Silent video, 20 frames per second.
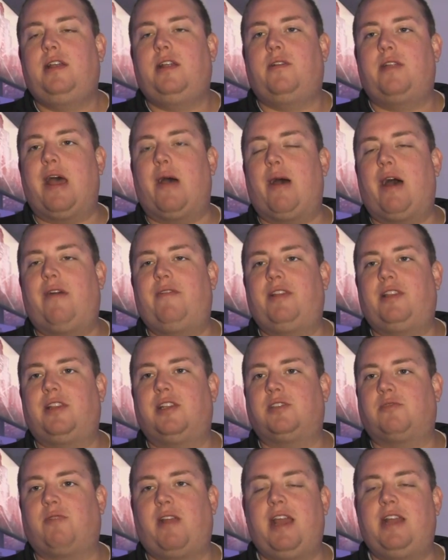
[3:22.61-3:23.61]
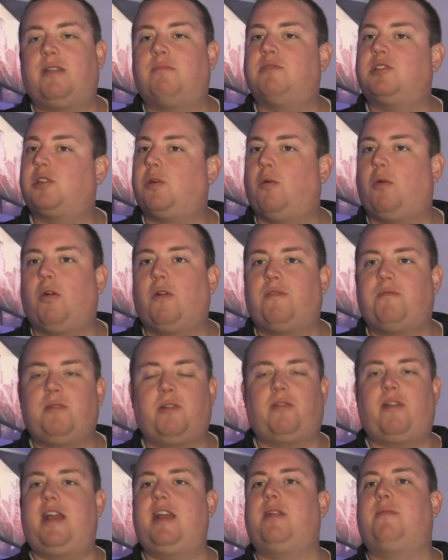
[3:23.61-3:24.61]
now having this random score from
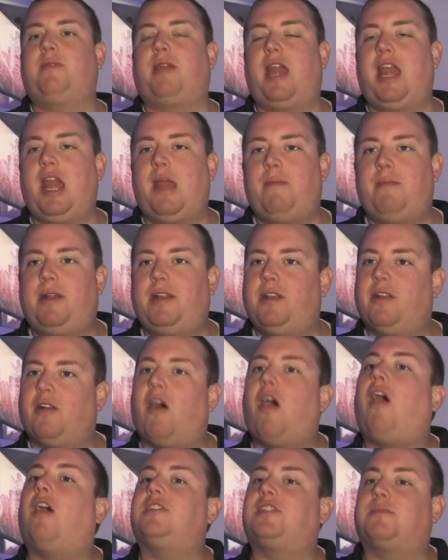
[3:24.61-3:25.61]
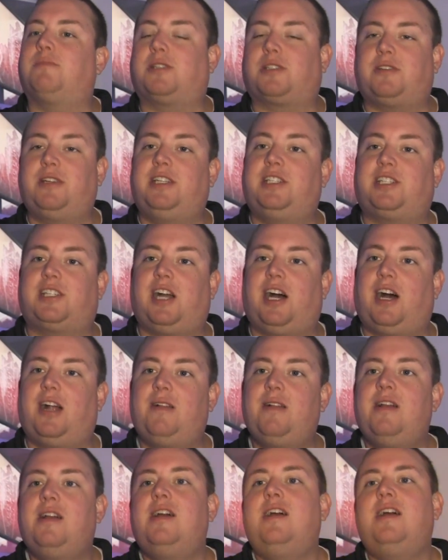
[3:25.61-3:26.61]
a random game in your awesome screenshot.